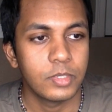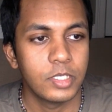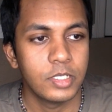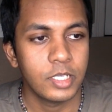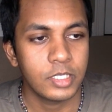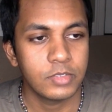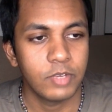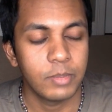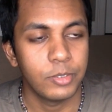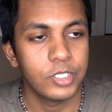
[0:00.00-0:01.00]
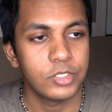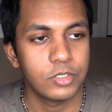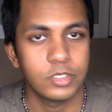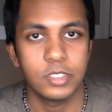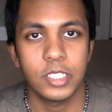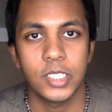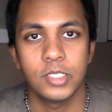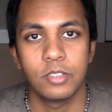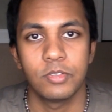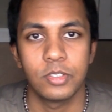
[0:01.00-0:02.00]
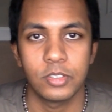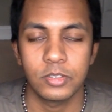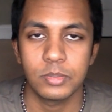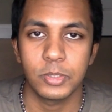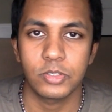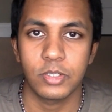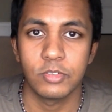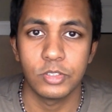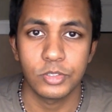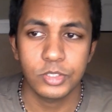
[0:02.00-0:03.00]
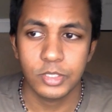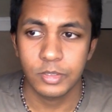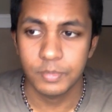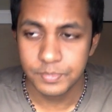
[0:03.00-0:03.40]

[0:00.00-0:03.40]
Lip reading: the next vibrational stage of your spiritual evolution.